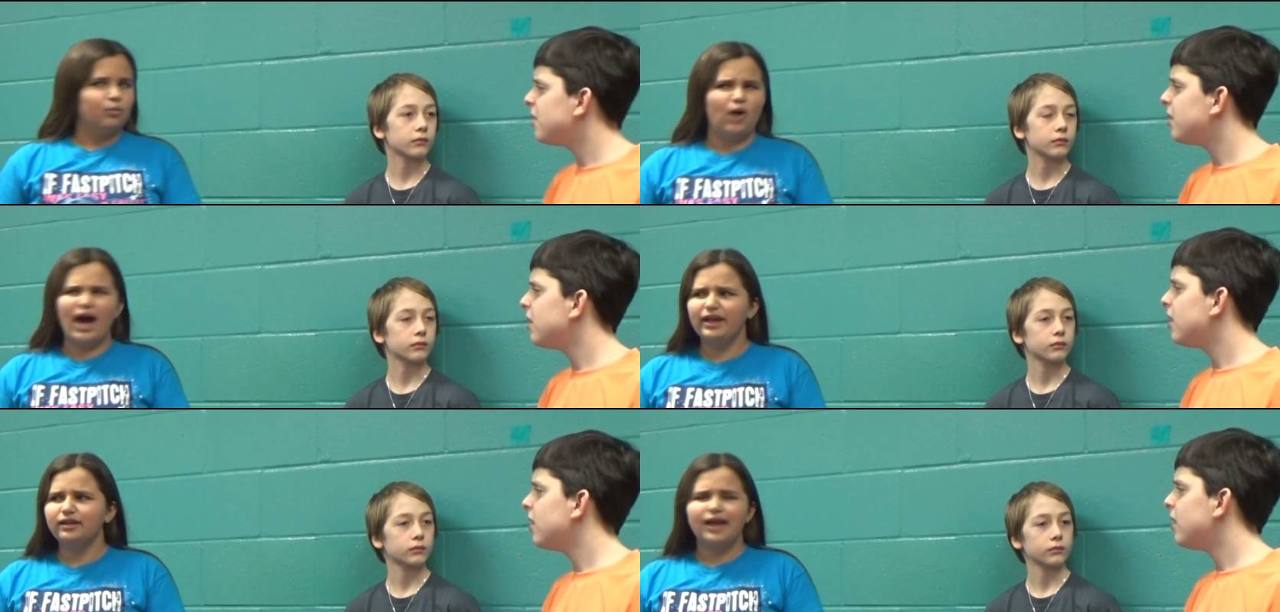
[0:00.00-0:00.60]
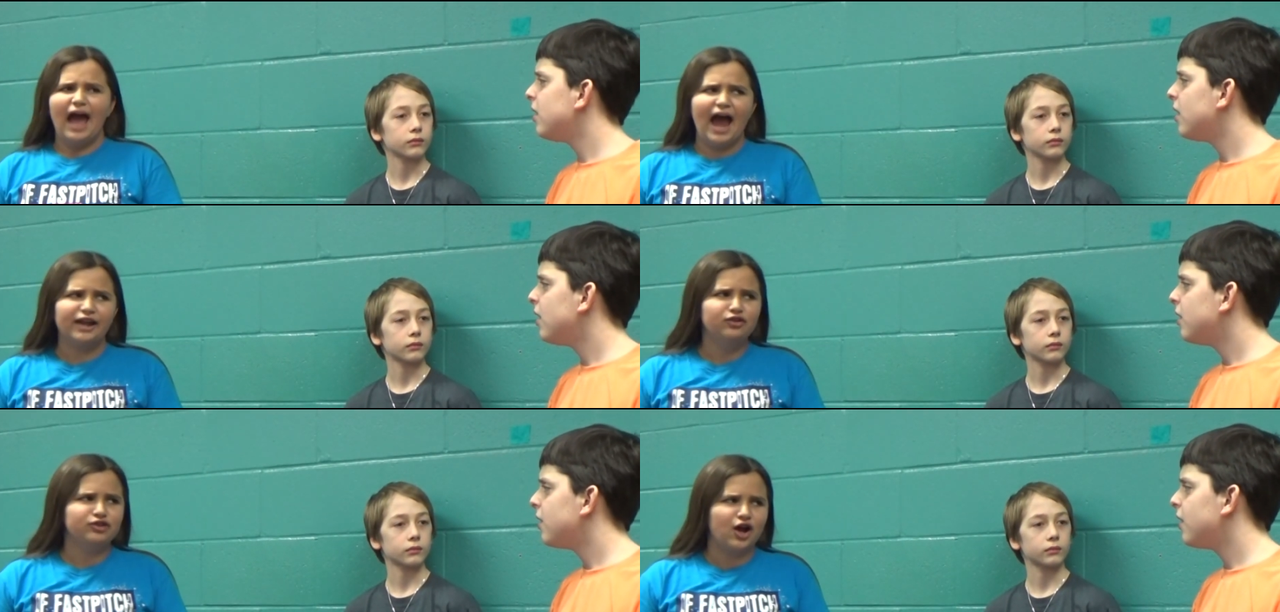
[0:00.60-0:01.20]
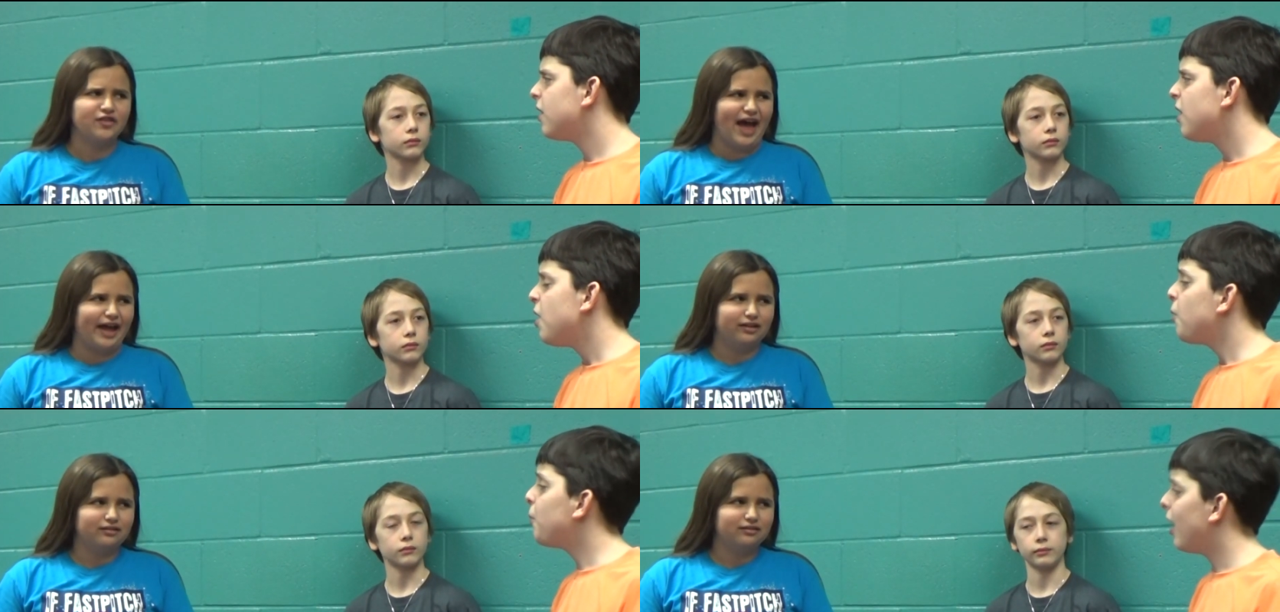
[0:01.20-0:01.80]
Speaker 1: What? How do you know
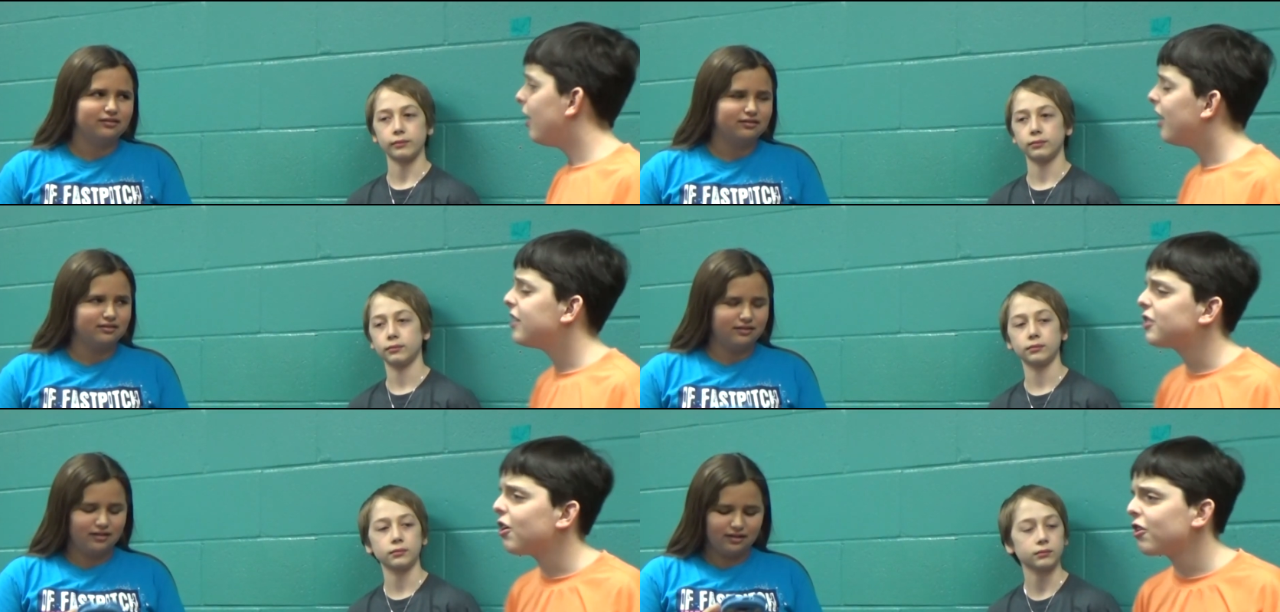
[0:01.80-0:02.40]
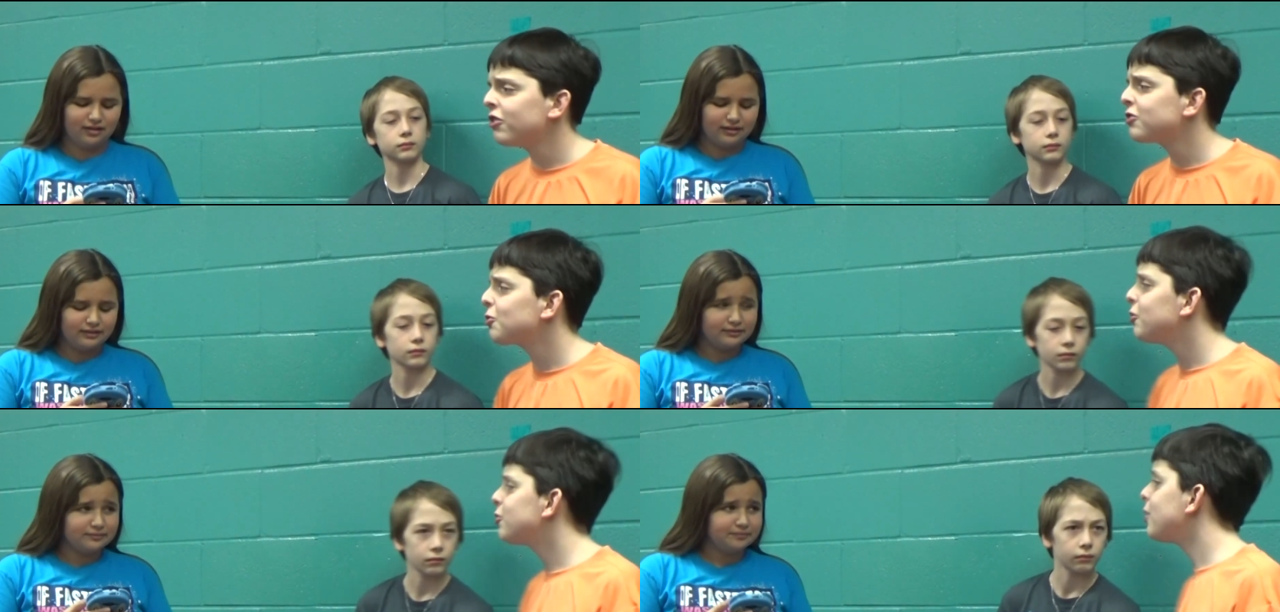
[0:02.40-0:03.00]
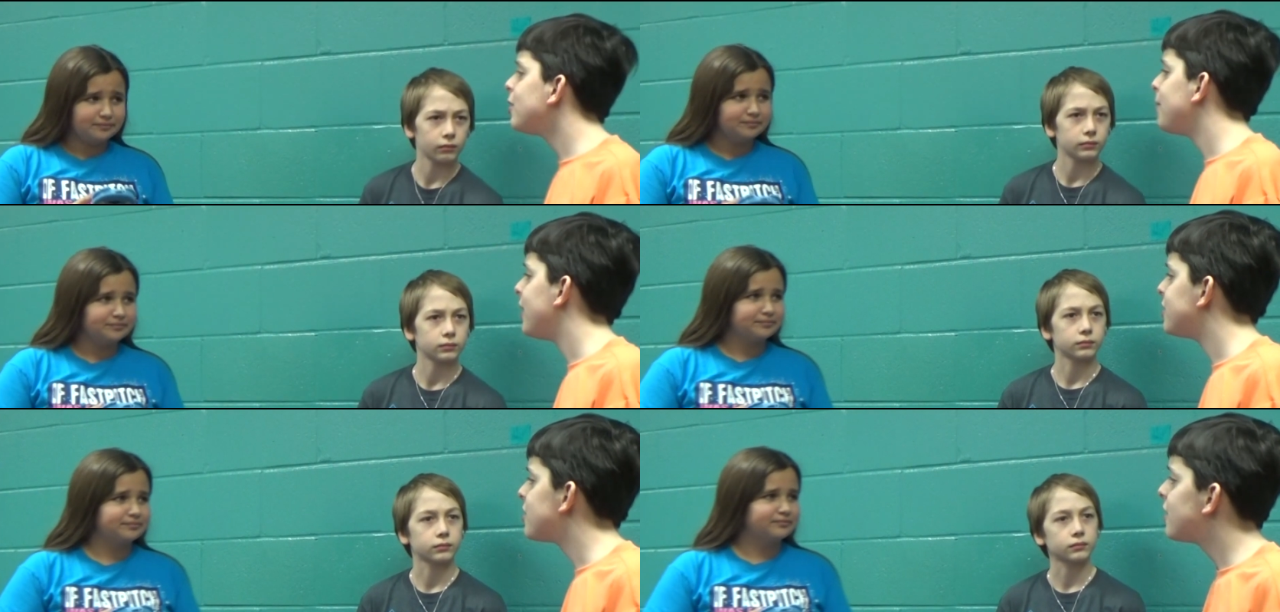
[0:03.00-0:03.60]
that? Well, I saw it on the school's Twitter
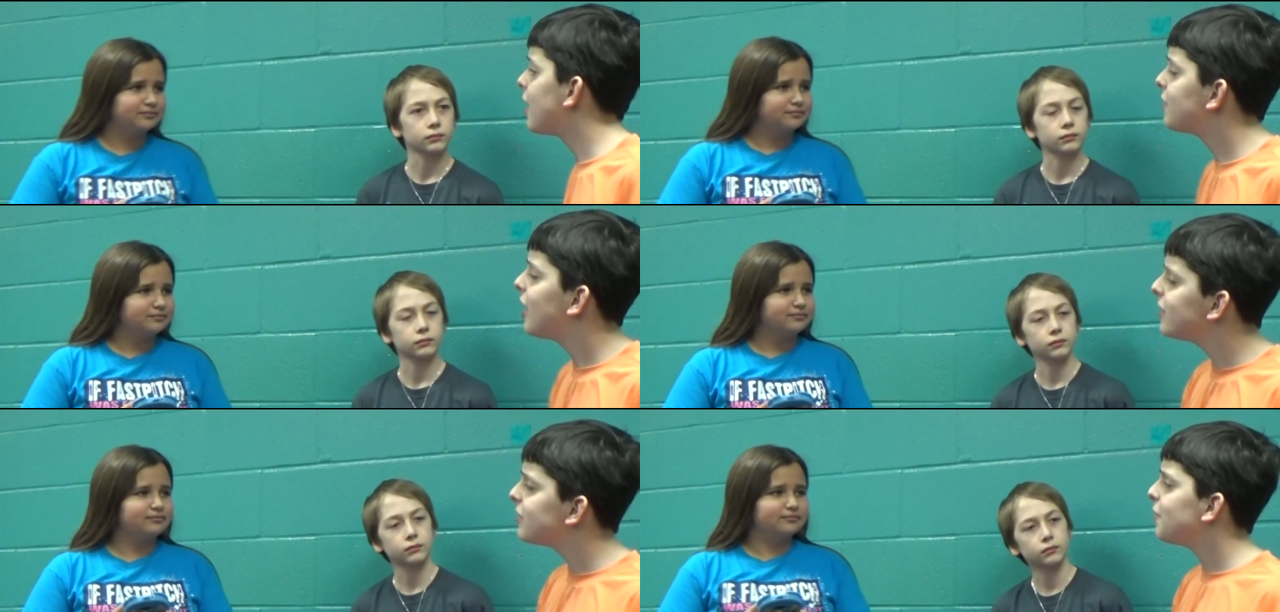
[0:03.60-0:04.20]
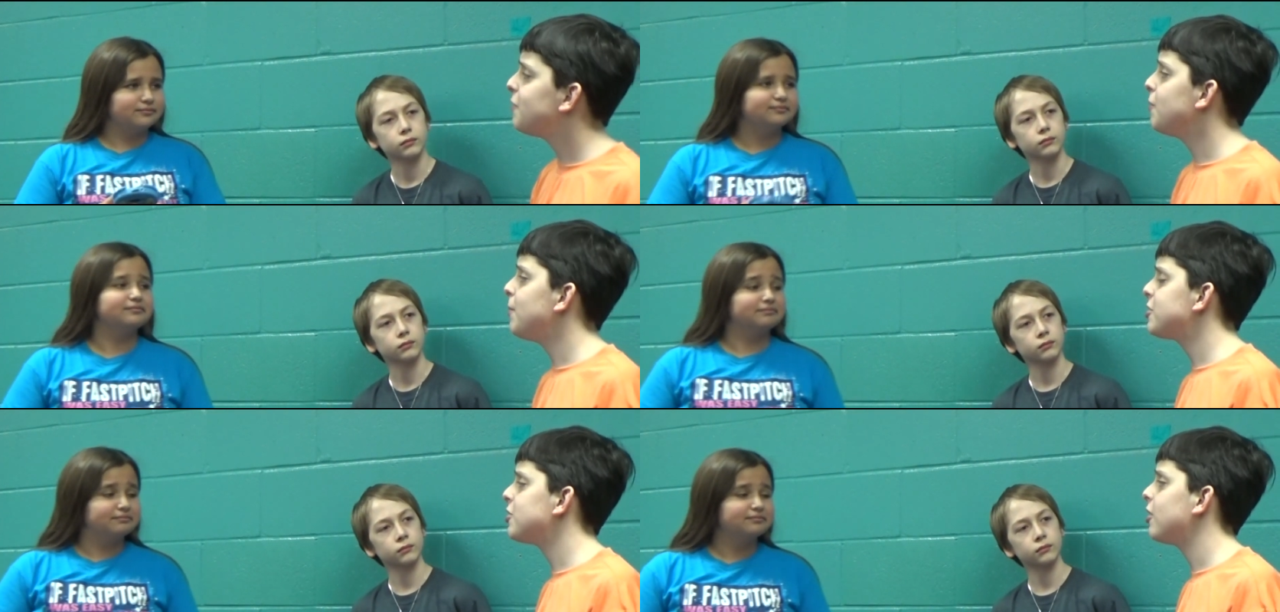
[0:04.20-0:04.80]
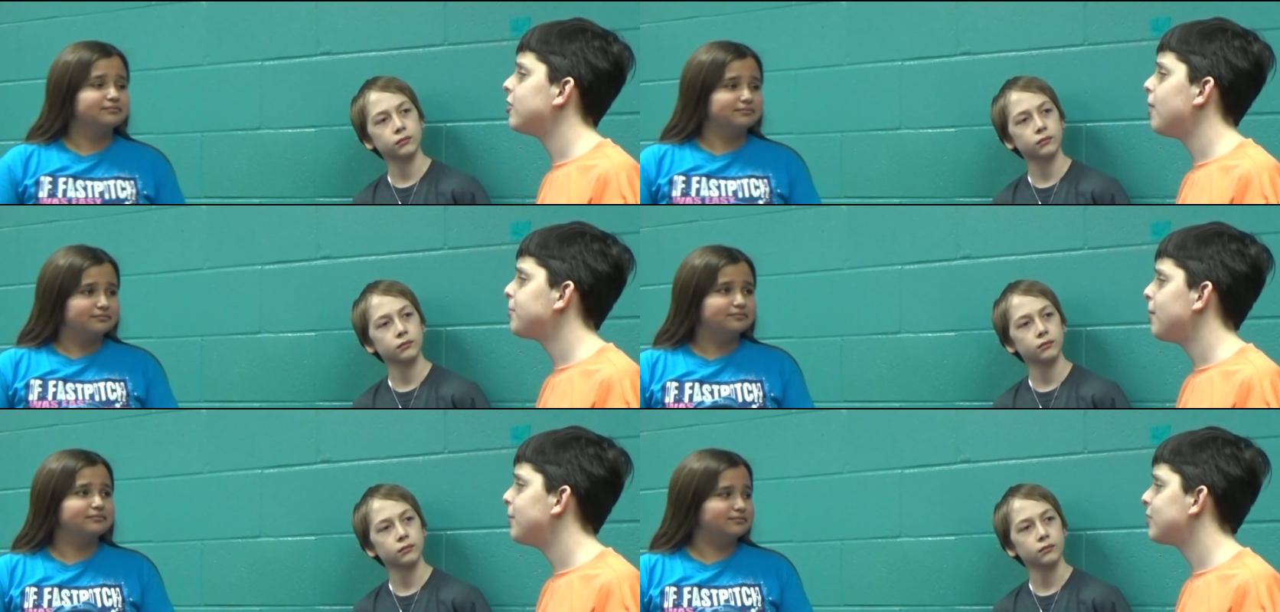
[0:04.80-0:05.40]
page. They have tons of information on
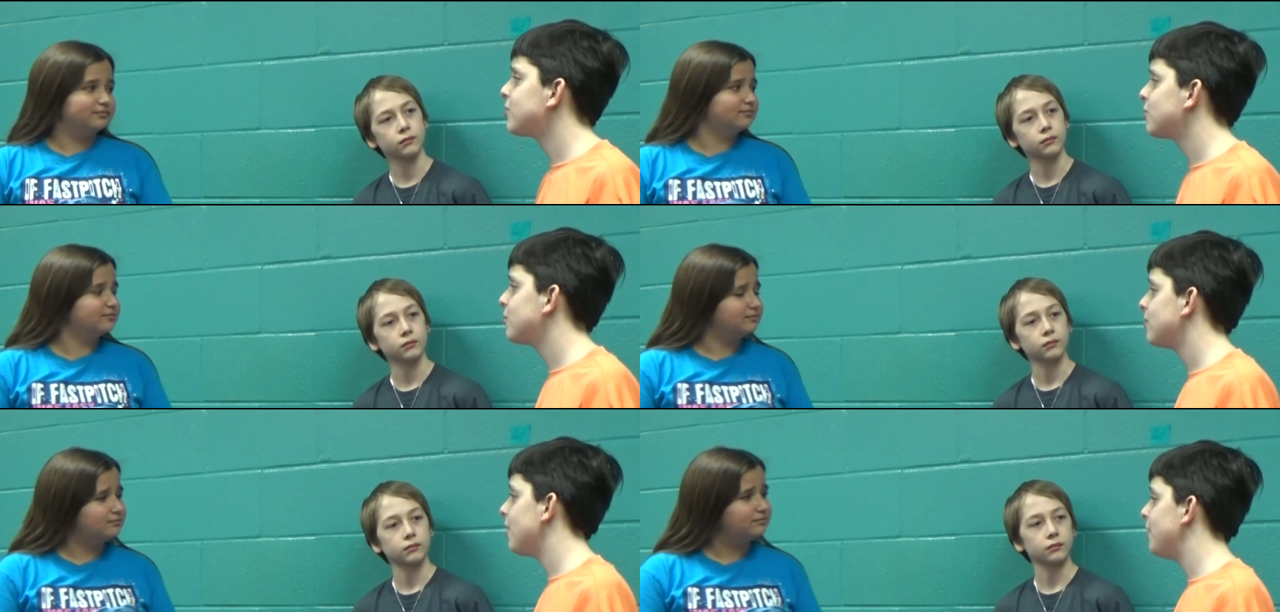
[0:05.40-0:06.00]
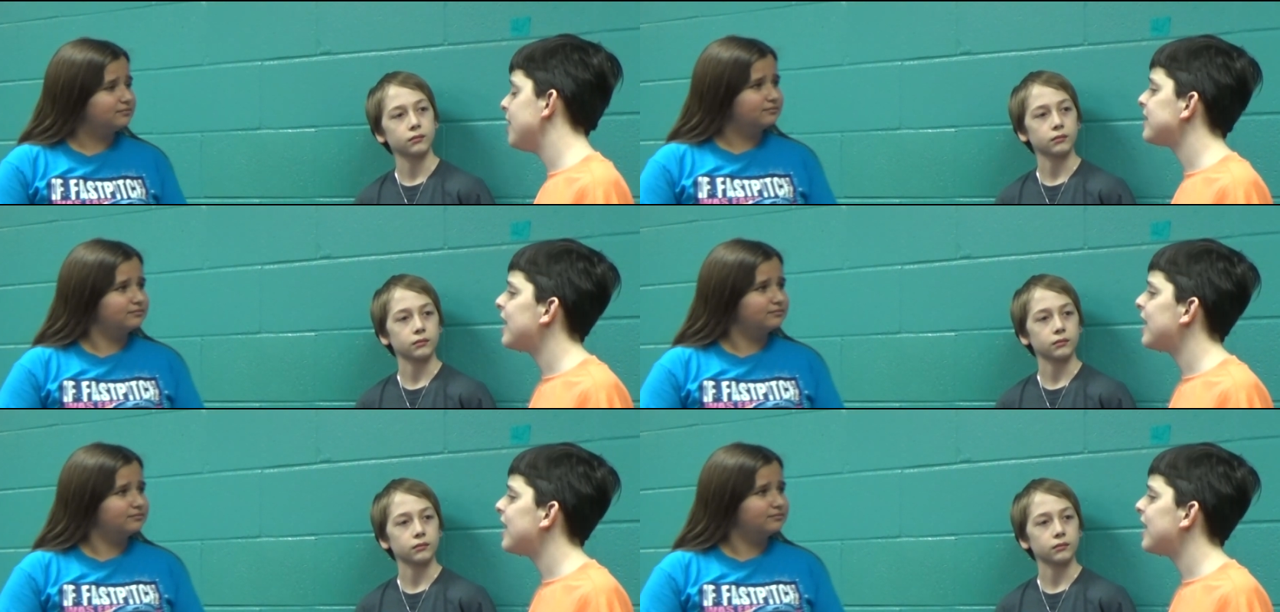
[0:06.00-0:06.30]
upcoming events